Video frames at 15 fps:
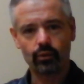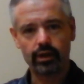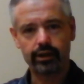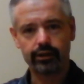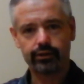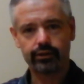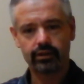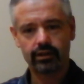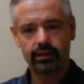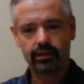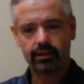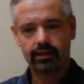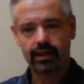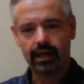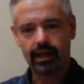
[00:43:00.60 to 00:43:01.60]
with
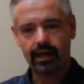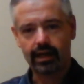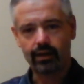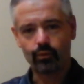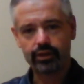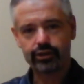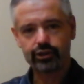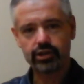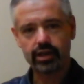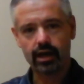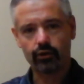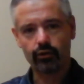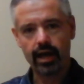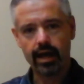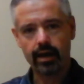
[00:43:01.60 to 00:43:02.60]

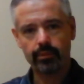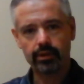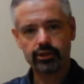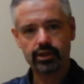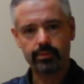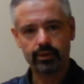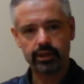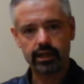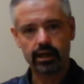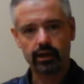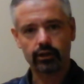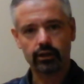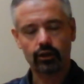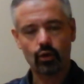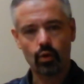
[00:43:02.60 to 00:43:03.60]
CRM and some of the
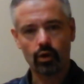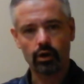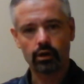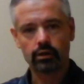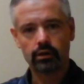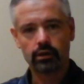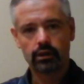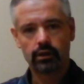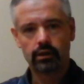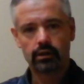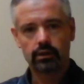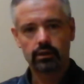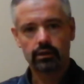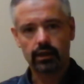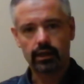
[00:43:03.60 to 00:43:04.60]
other core
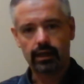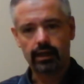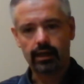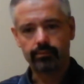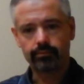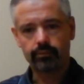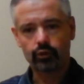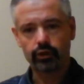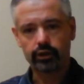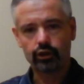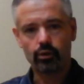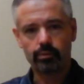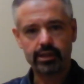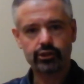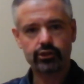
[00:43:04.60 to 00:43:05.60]

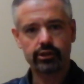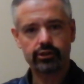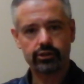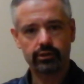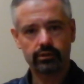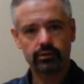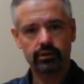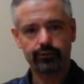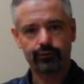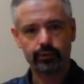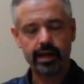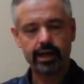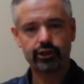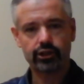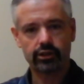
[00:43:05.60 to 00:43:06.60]
critical business
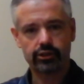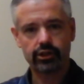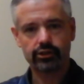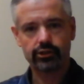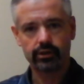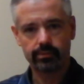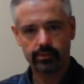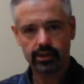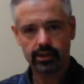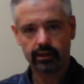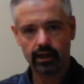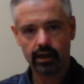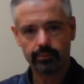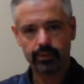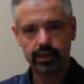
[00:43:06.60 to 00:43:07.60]
information systems that
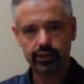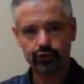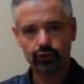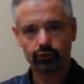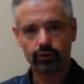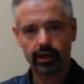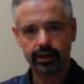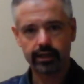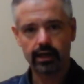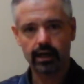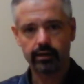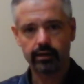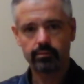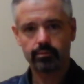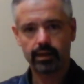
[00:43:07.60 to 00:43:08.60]
companies are running
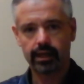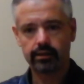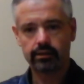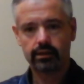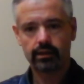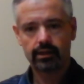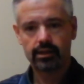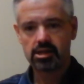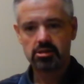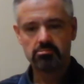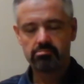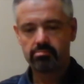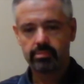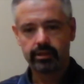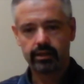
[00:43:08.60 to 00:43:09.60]
on. But
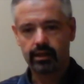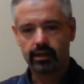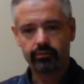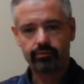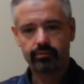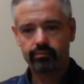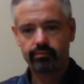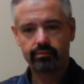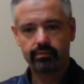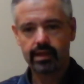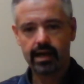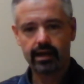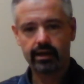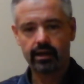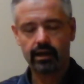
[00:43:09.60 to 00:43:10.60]

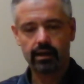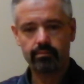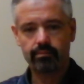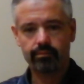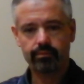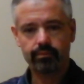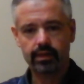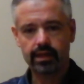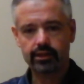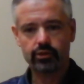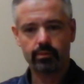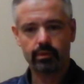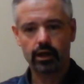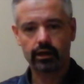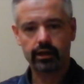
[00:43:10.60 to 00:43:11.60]
that's
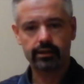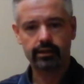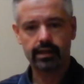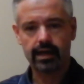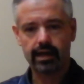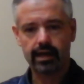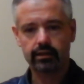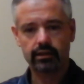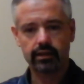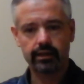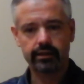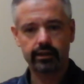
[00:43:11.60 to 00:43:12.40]
a market that